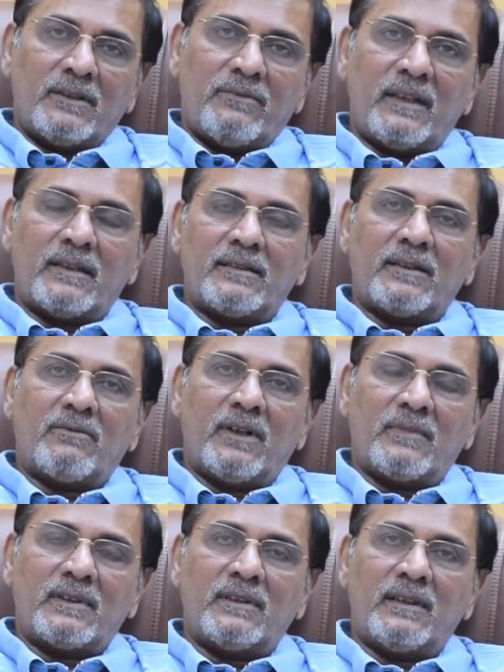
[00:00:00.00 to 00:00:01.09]
various
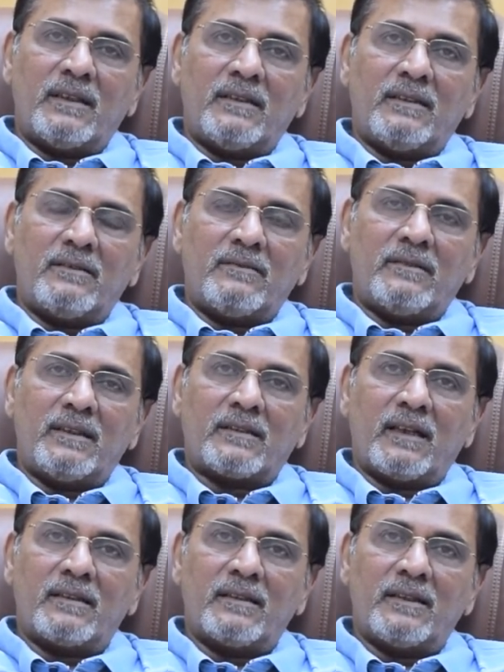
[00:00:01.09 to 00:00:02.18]
requirements, they
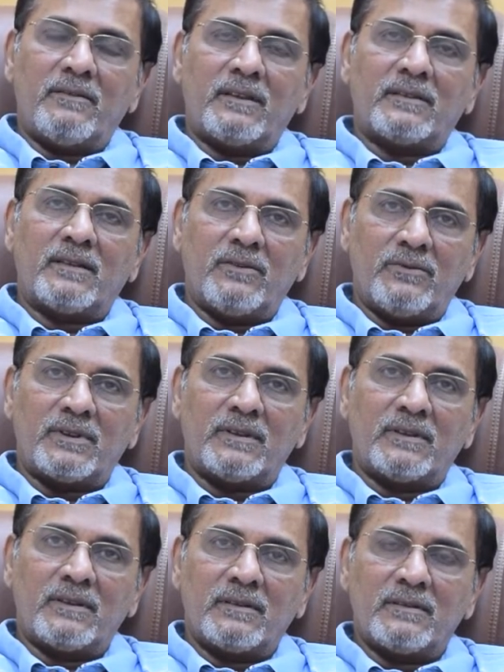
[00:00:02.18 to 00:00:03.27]
started giving us
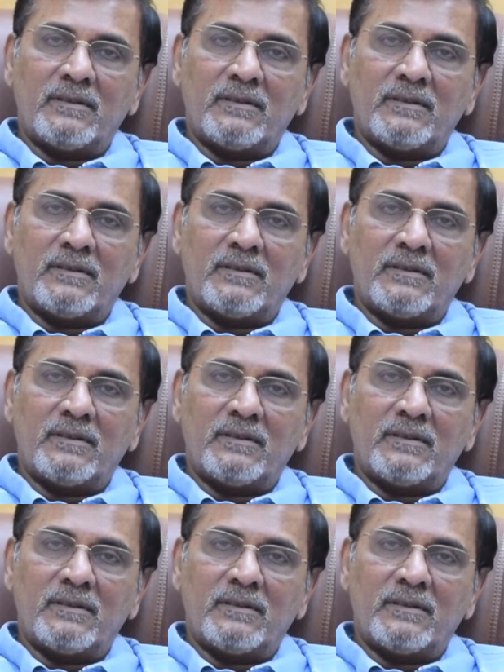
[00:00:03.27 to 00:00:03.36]
solutions,